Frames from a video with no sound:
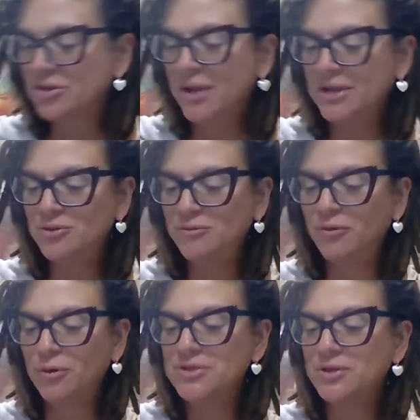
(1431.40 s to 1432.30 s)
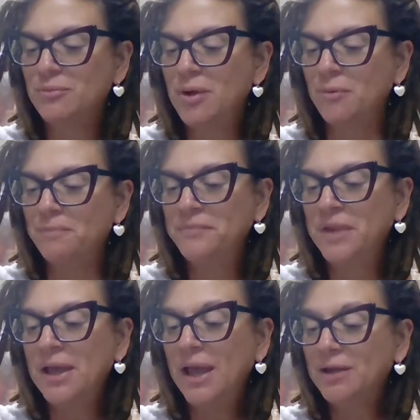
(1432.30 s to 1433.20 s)
2 4s in a row.
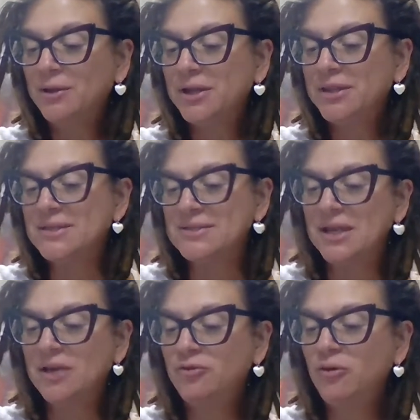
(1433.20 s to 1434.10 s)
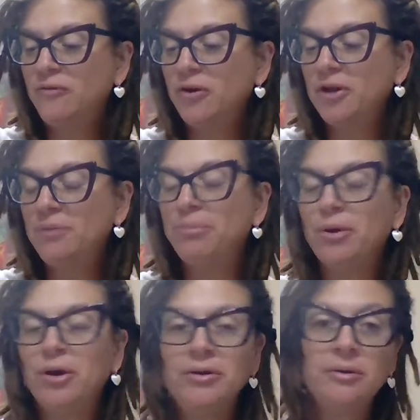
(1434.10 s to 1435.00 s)
And look at this. Introverted
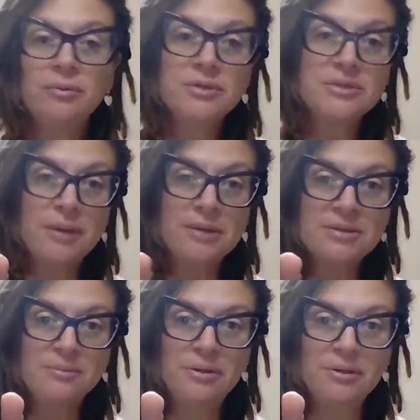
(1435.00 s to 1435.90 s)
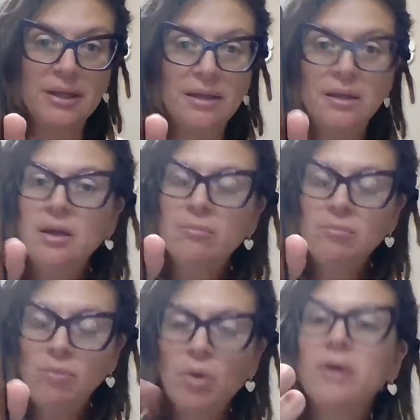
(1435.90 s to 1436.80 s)
burden responsibility.
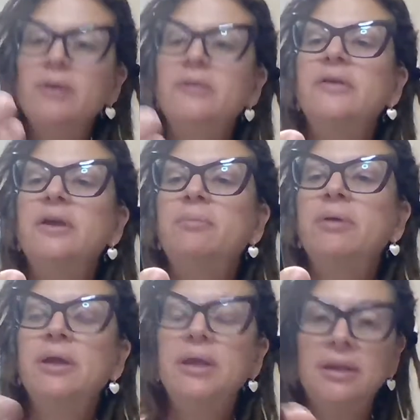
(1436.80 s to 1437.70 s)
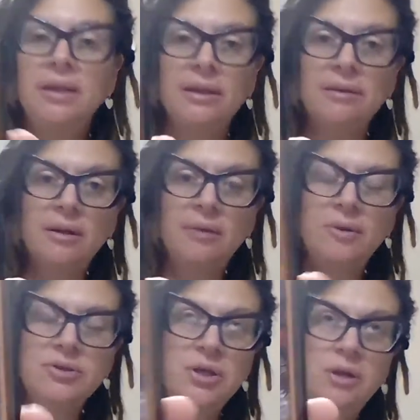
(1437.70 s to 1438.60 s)
More deep healing. And I
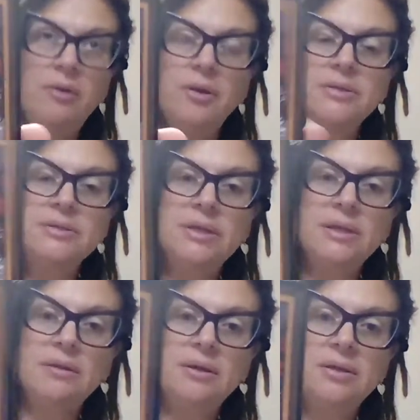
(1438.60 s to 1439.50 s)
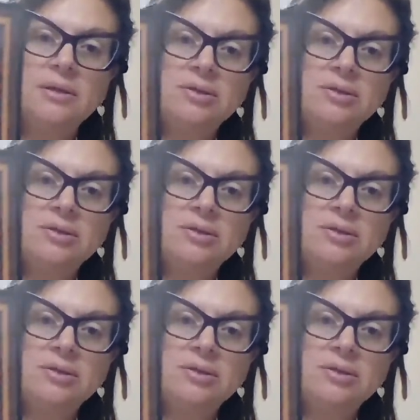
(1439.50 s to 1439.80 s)
want you to notice, like, look at